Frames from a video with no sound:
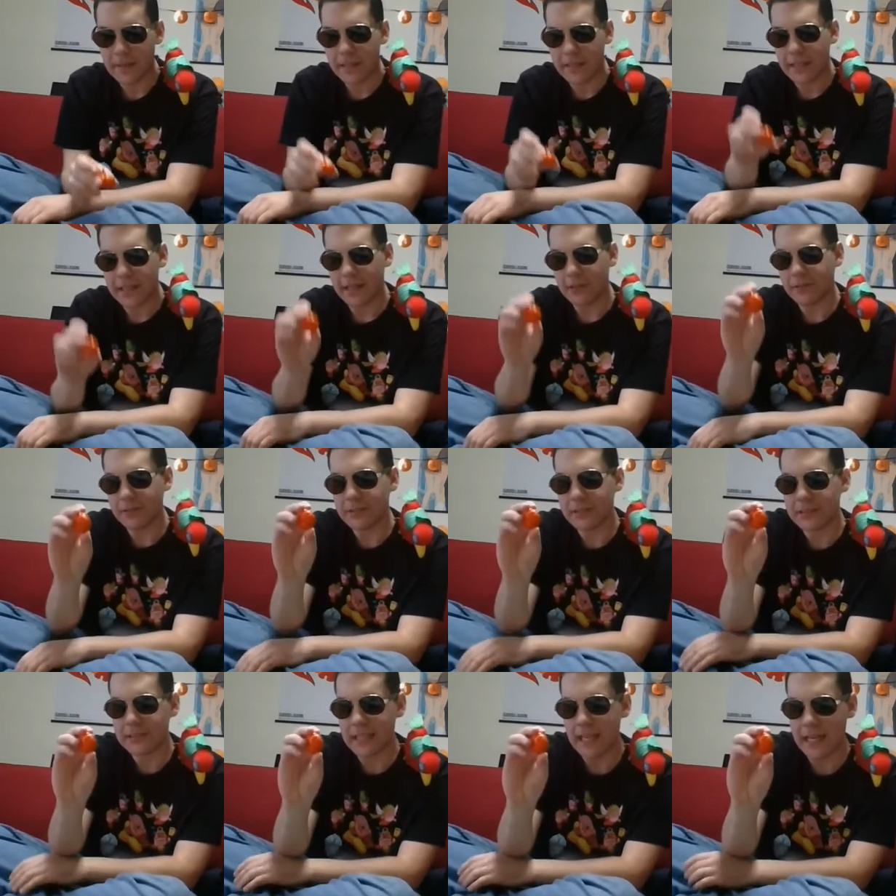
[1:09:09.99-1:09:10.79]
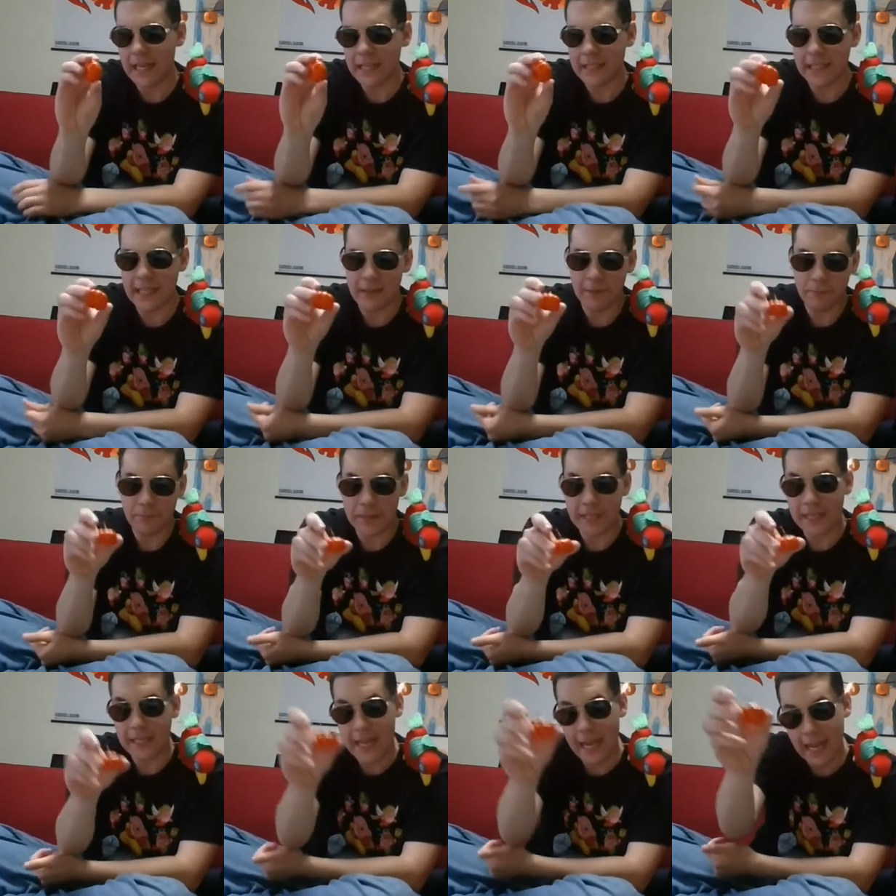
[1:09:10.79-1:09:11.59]
that was uh, that
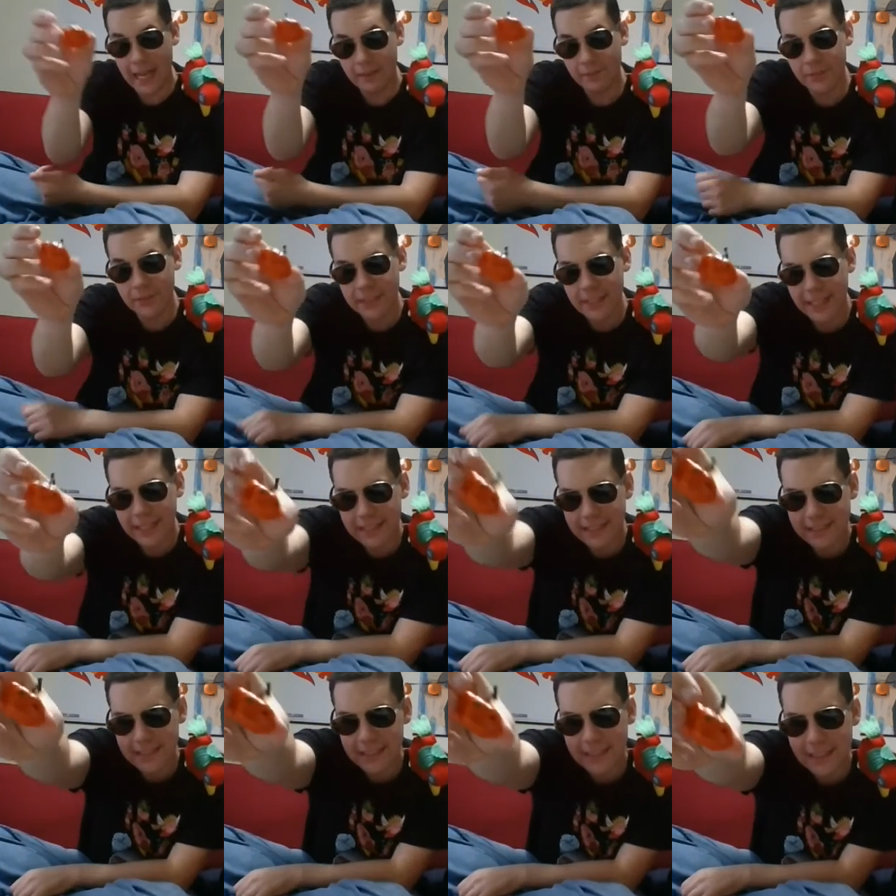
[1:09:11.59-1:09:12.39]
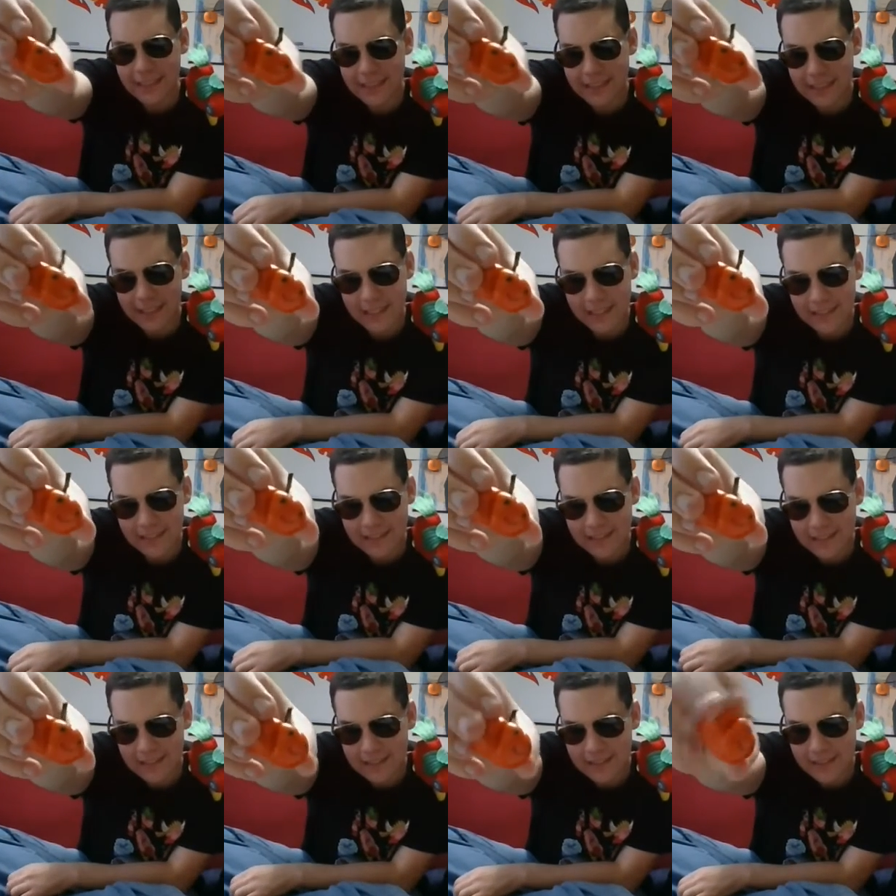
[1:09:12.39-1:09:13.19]
be advertising these
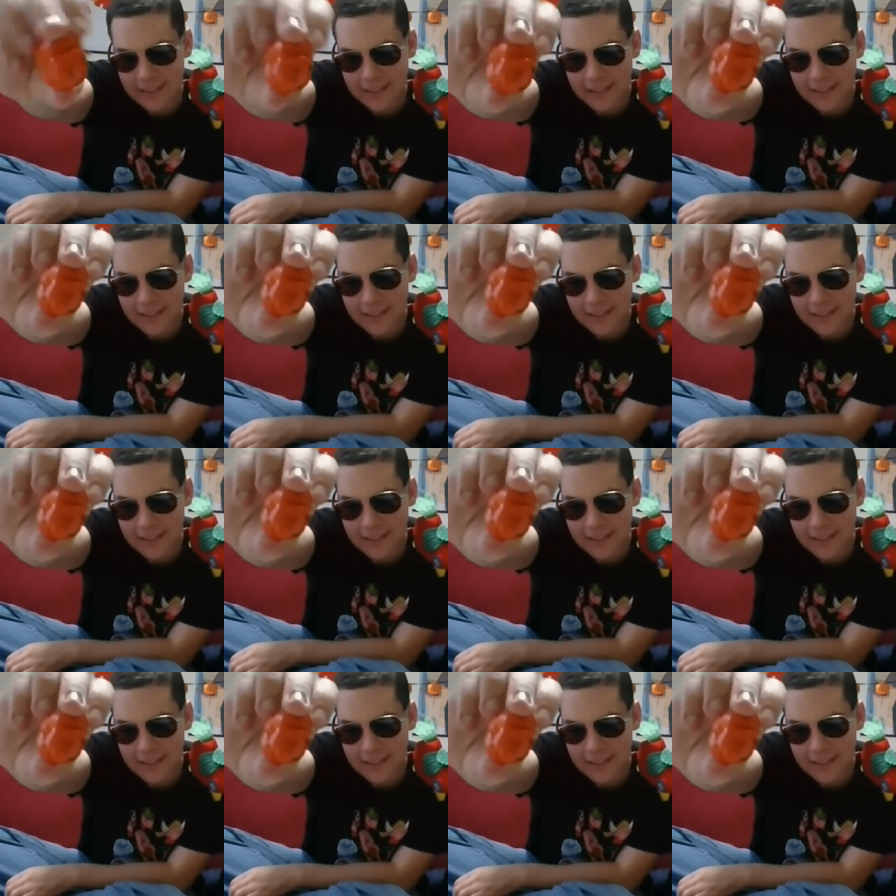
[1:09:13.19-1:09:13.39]
things